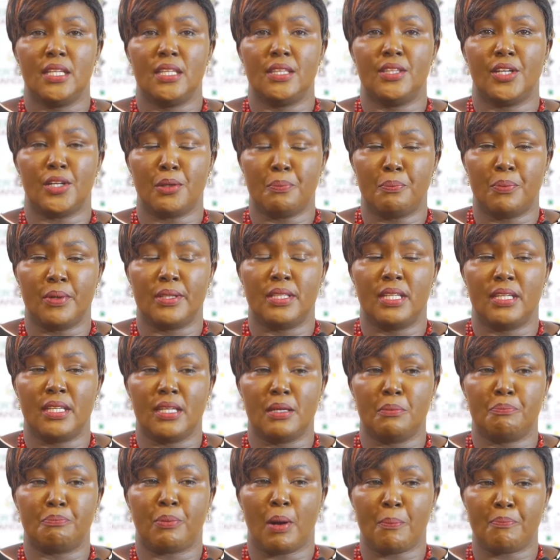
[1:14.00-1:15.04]
the,
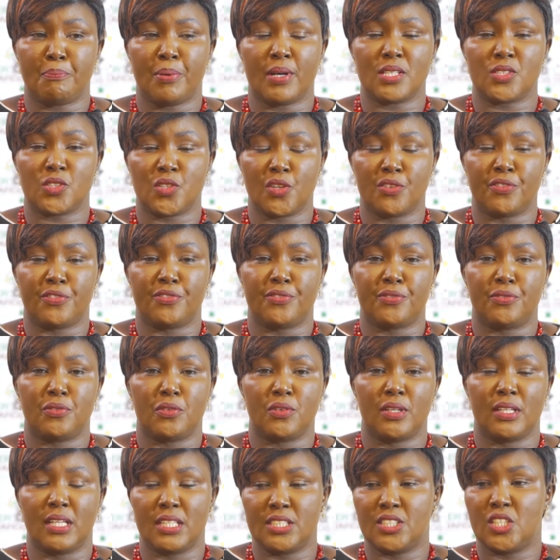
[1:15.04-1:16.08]
the purpose of
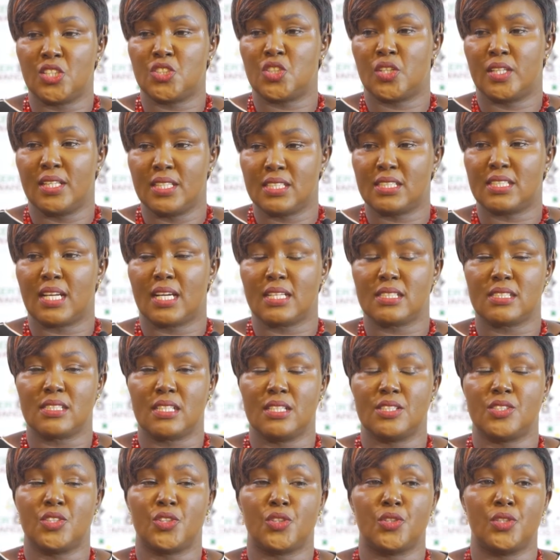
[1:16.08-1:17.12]
legislators
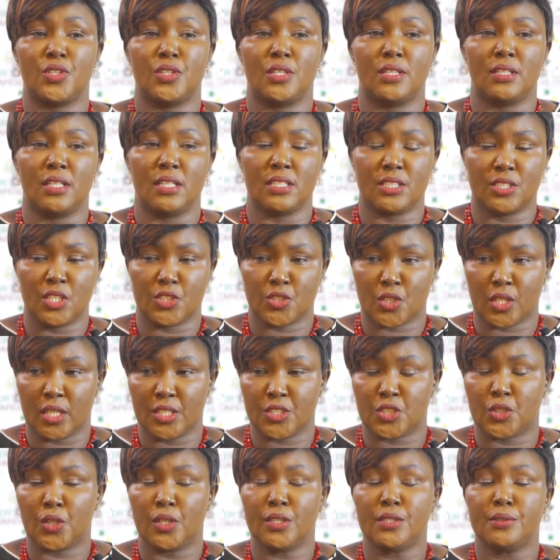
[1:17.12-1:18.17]
is
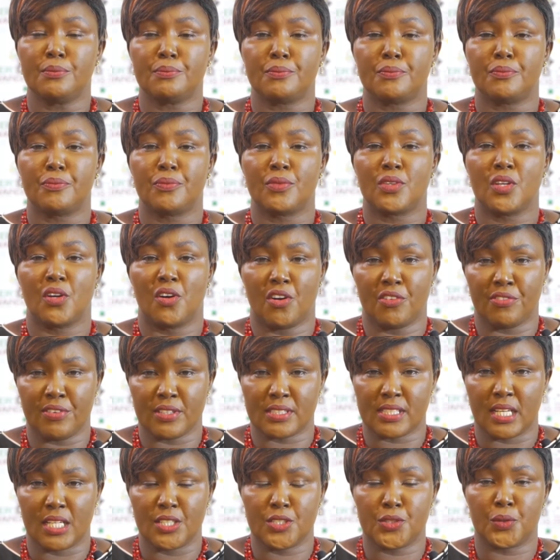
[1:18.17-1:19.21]
legislation,
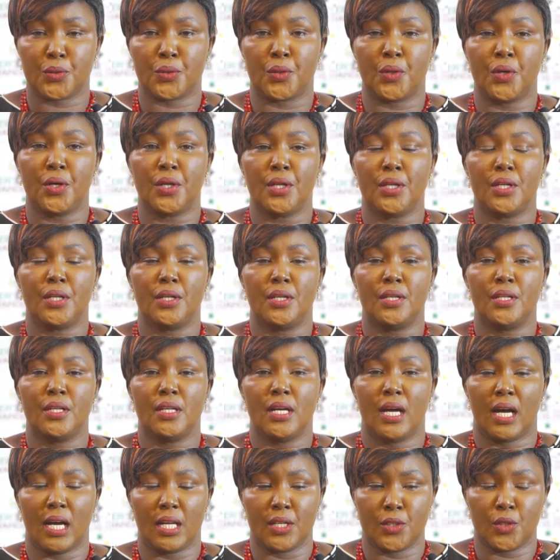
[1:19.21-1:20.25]
oversight role,
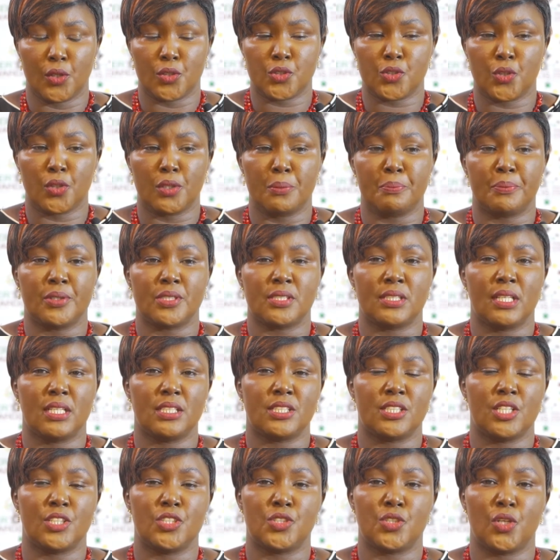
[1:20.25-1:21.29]
and also
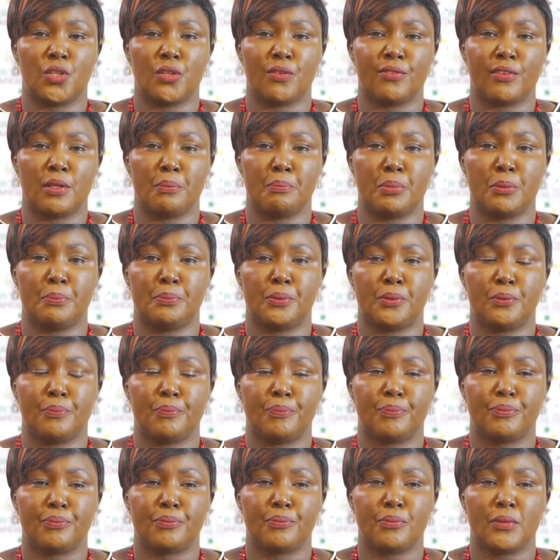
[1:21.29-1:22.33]
representation of the people.
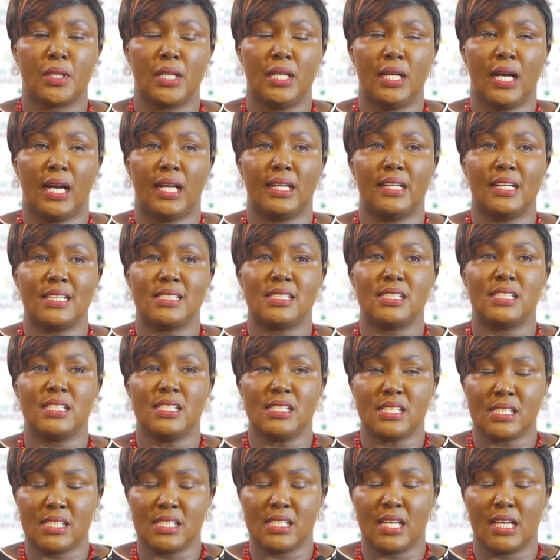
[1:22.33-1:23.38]
And I
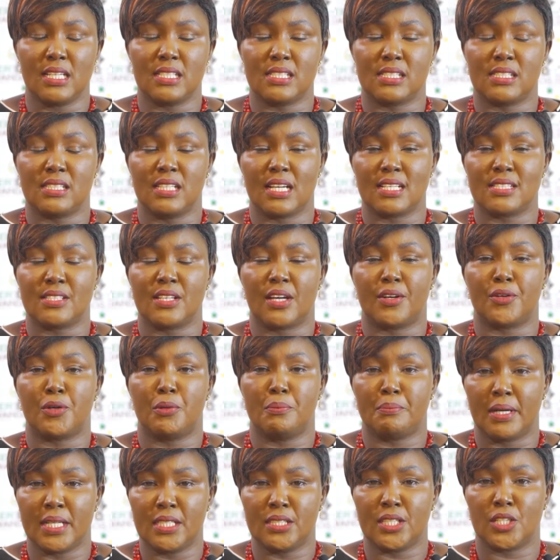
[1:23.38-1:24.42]
sit here is just a
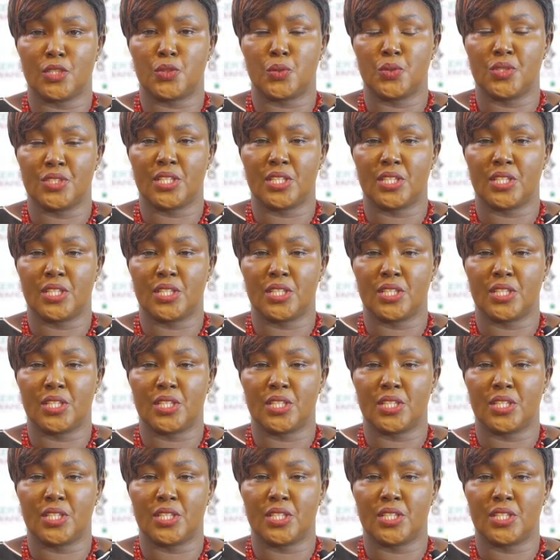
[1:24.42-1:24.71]
reminder to